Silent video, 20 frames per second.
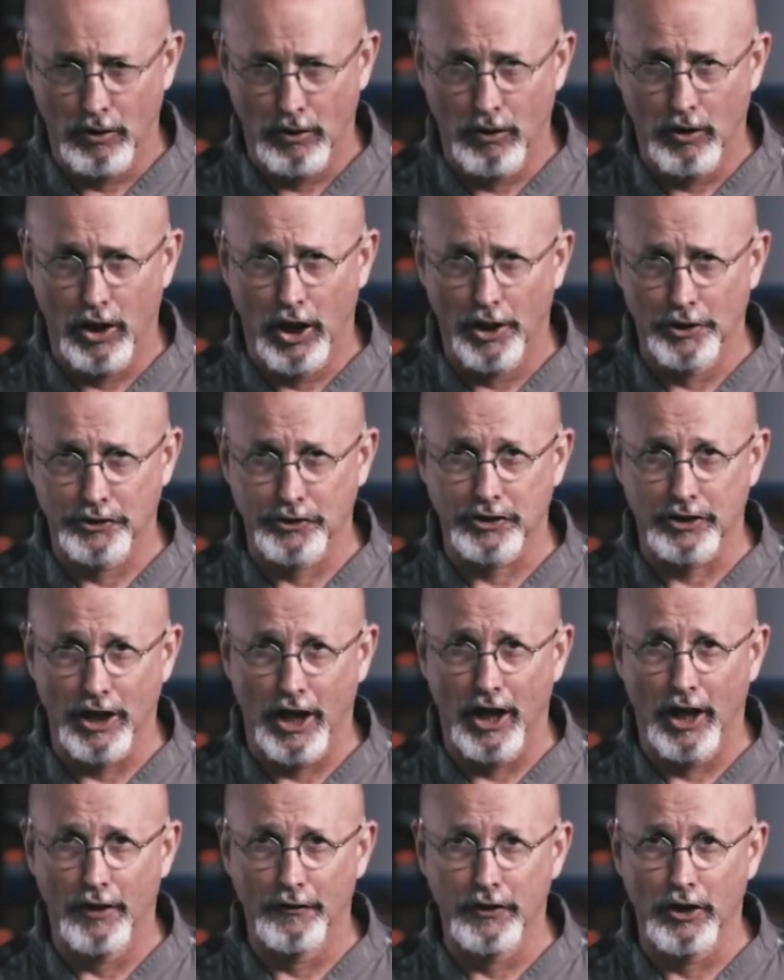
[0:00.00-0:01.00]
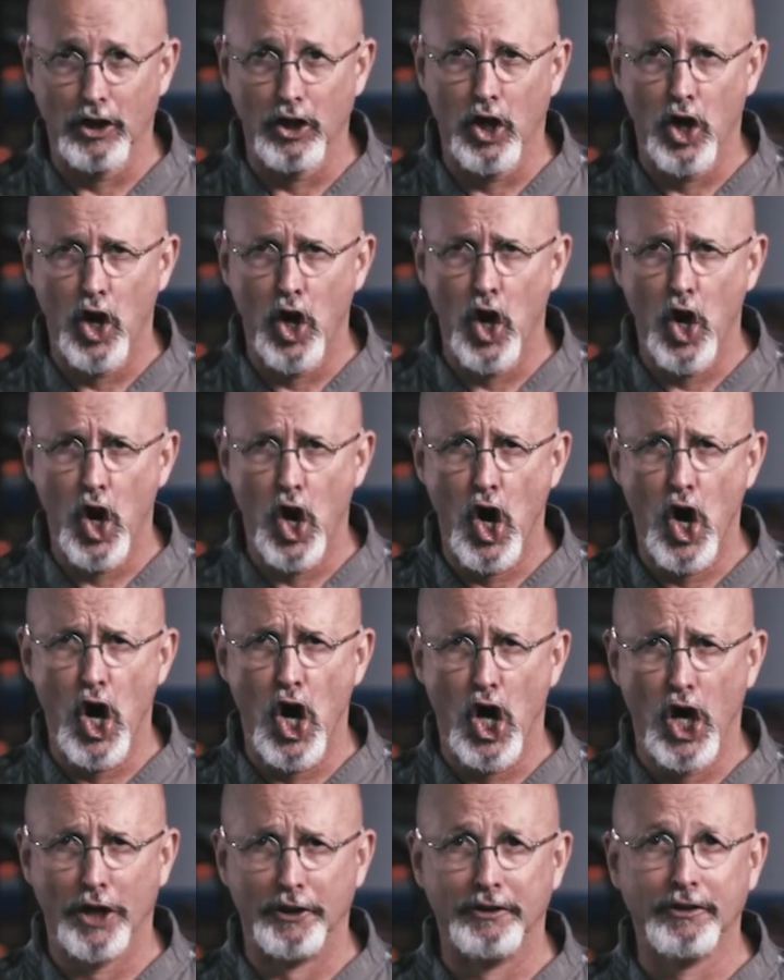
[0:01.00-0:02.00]
"Thus saith the
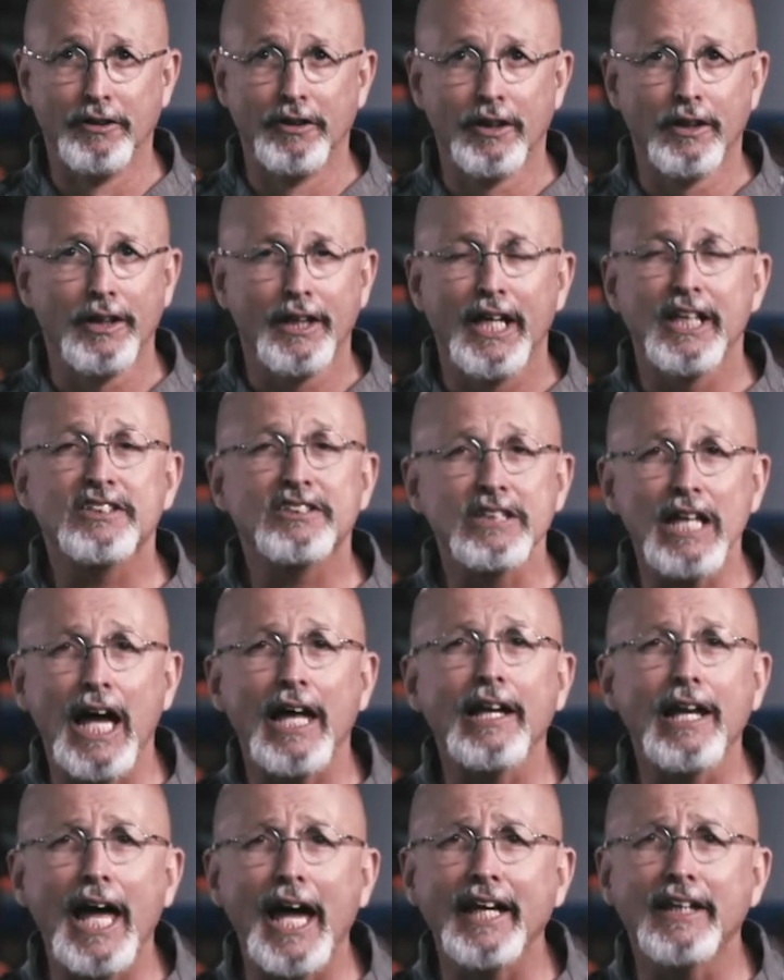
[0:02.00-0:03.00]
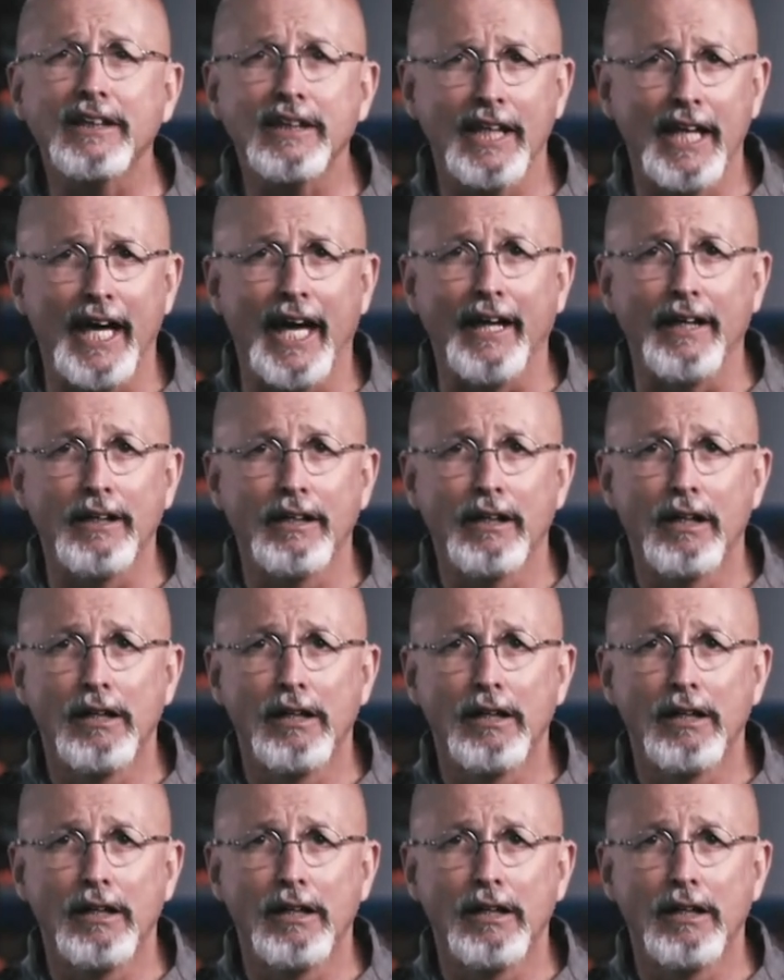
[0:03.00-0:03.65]
Lord." It's not like that.